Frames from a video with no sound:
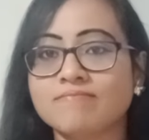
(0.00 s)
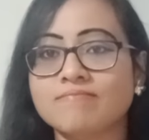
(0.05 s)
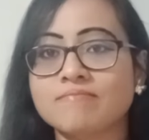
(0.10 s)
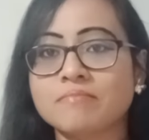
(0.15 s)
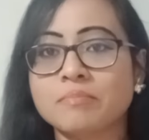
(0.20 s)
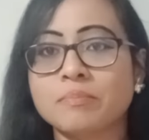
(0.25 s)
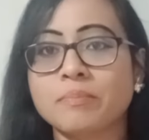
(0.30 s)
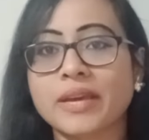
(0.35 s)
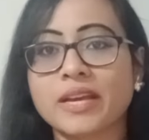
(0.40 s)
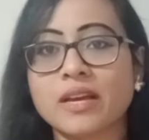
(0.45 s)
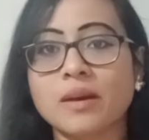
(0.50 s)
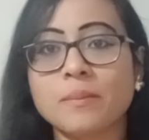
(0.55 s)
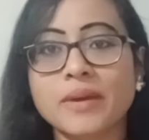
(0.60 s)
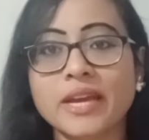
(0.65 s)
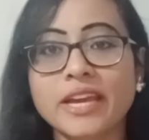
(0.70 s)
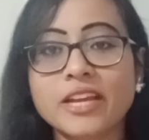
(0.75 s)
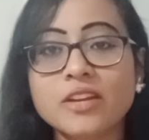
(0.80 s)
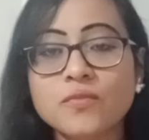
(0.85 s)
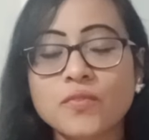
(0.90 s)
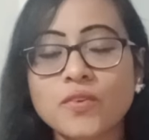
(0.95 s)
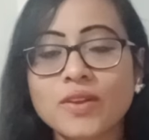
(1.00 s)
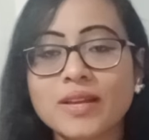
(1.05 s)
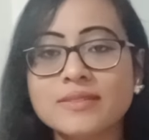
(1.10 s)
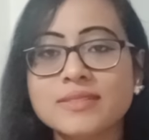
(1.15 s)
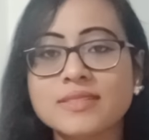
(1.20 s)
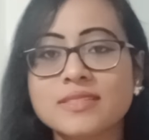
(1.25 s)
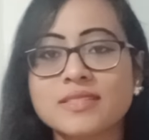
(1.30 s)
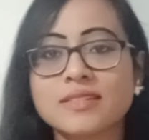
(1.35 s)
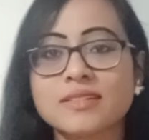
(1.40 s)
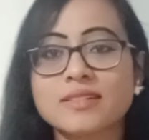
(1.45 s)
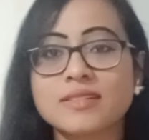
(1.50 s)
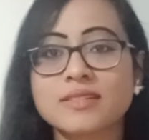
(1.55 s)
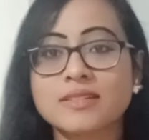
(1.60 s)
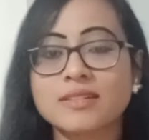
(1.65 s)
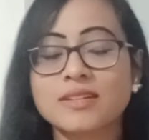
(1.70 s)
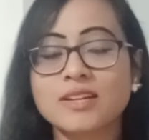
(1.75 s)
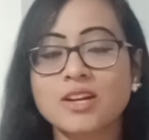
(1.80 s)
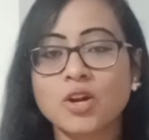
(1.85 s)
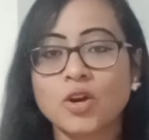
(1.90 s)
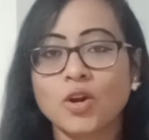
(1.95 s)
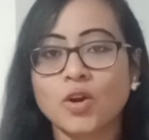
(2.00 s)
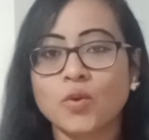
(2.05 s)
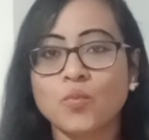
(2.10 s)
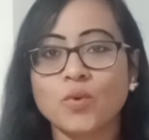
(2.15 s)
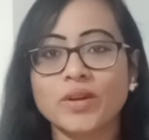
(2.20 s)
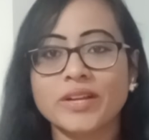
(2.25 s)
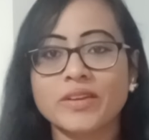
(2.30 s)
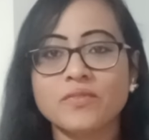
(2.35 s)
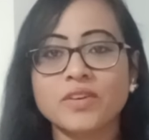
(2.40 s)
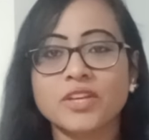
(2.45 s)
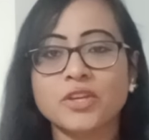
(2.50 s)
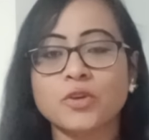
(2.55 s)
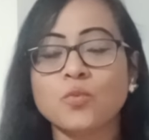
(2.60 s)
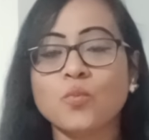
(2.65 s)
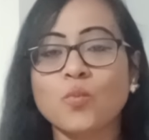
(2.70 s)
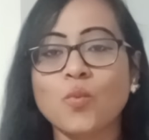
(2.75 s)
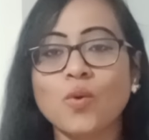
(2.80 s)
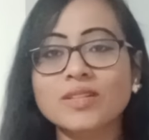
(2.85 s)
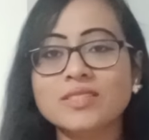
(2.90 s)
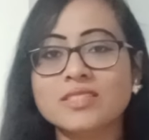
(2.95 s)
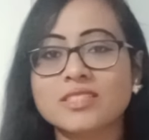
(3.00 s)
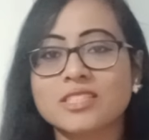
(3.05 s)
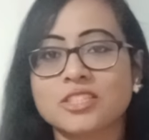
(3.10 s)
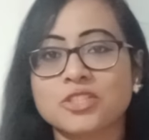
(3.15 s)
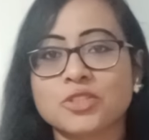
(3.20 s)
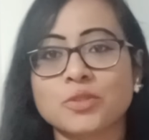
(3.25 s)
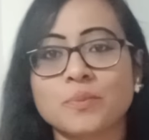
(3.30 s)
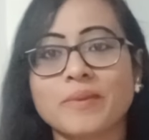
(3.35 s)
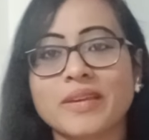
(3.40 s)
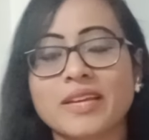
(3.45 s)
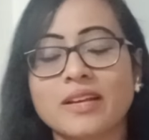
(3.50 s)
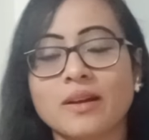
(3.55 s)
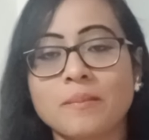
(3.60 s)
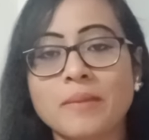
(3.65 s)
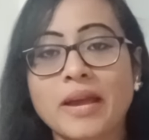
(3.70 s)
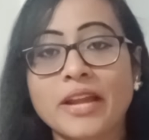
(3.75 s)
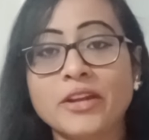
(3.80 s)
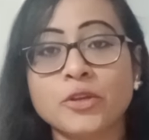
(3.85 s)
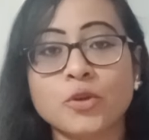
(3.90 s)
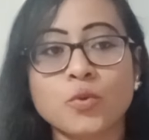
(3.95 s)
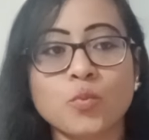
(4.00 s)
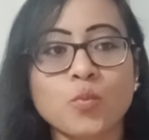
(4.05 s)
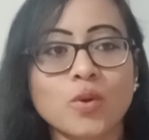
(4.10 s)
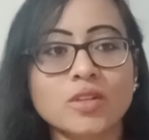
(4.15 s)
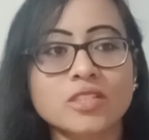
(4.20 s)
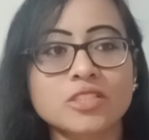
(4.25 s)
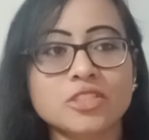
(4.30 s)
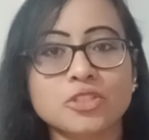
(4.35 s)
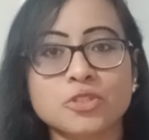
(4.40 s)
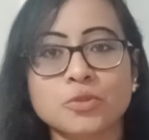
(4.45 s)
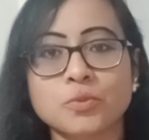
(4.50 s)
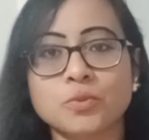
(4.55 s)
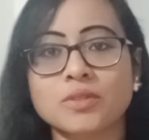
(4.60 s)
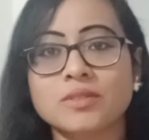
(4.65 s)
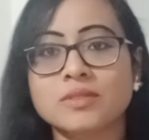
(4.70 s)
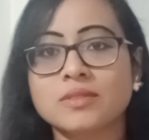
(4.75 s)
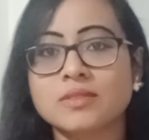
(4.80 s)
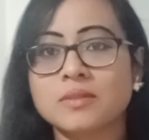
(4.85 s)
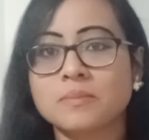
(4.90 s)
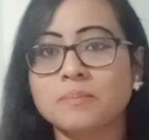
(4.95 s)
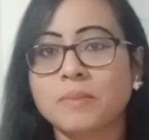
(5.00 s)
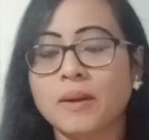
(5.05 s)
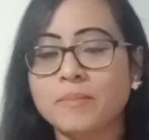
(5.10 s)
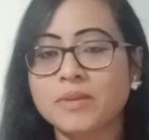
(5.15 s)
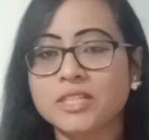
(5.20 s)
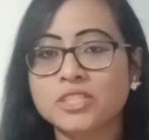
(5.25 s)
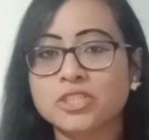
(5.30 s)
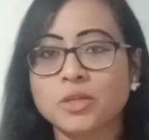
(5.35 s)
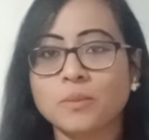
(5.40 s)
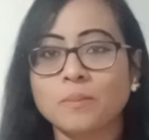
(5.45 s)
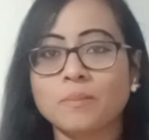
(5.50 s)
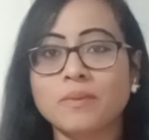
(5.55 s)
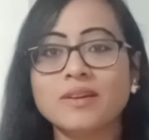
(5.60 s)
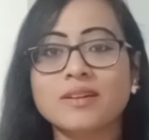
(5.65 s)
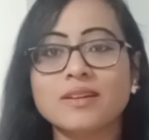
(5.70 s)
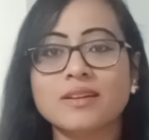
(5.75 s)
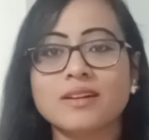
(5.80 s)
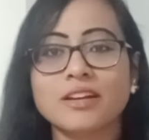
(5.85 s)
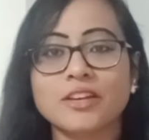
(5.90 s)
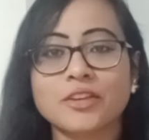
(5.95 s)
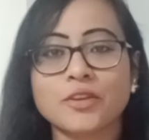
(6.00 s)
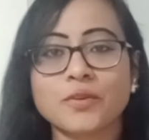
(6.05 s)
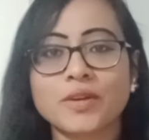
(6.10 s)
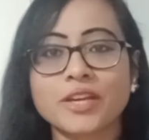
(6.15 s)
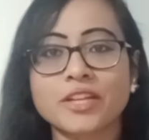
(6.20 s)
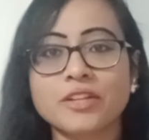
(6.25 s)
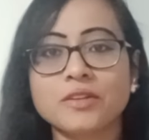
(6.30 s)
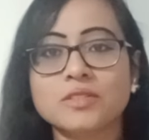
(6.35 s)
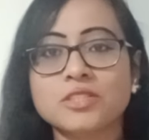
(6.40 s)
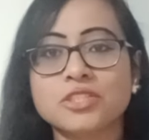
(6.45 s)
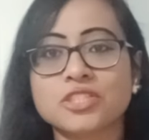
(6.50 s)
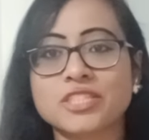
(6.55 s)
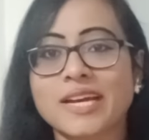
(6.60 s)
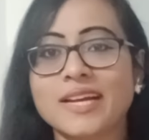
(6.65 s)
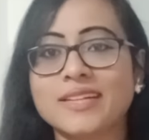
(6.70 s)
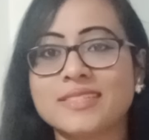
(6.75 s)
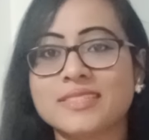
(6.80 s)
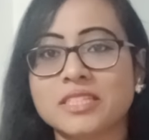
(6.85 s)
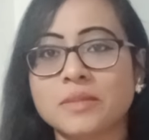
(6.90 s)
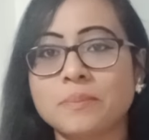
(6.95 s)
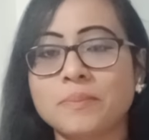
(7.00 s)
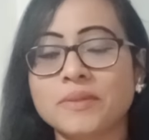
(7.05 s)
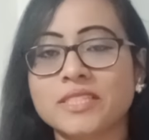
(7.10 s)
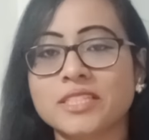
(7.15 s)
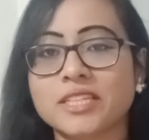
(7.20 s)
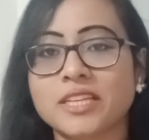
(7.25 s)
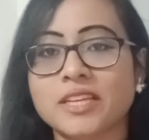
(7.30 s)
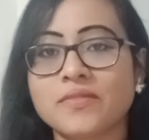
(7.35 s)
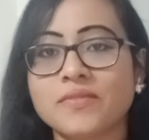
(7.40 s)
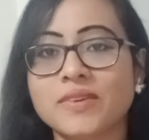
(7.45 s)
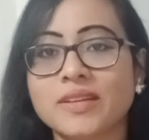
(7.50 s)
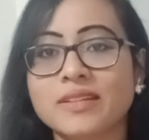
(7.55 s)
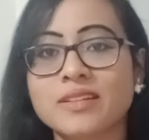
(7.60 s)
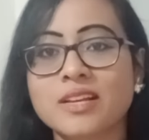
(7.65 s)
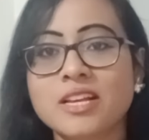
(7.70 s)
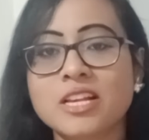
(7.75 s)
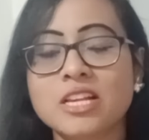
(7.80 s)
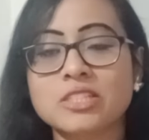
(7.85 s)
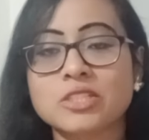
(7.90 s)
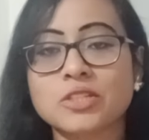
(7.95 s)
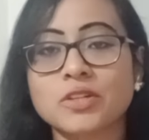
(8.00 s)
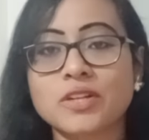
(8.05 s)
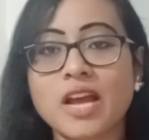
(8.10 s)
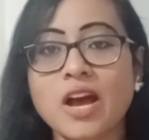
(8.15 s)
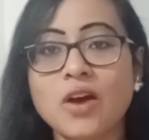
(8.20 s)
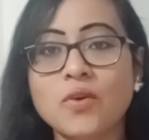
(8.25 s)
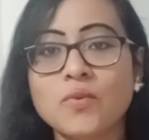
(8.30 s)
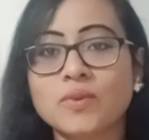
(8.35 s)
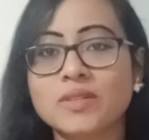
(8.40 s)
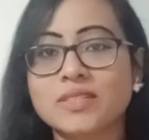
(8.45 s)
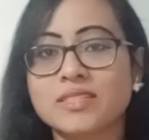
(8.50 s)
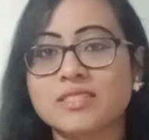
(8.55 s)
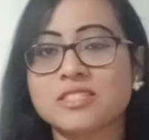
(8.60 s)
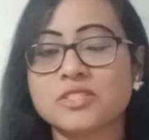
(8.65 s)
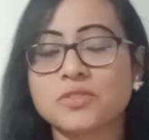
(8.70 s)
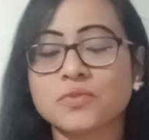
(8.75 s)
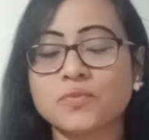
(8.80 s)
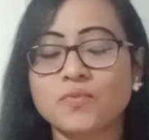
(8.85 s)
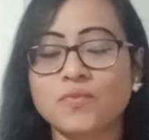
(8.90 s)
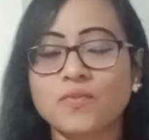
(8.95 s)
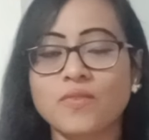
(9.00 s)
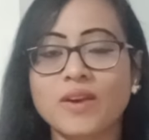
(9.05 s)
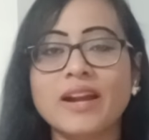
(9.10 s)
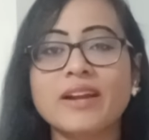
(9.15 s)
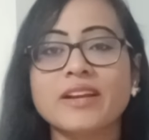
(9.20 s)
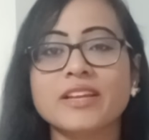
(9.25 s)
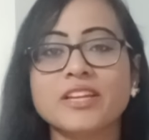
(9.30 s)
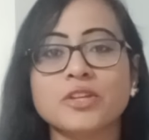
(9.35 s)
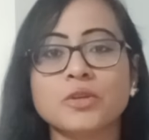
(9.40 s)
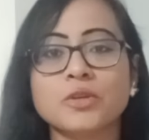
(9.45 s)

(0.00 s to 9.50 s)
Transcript: become an influencer, or whatever you wanted to become, and you wanted to publish your book, you can use ChatGPT even. So now it is very